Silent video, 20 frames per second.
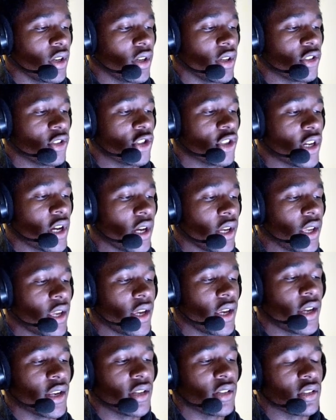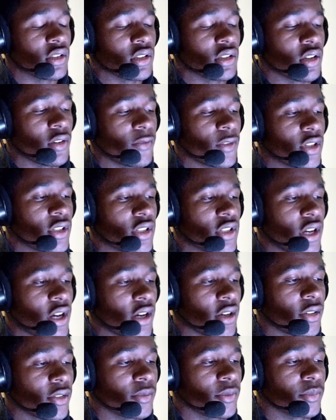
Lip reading: check and discovered attack.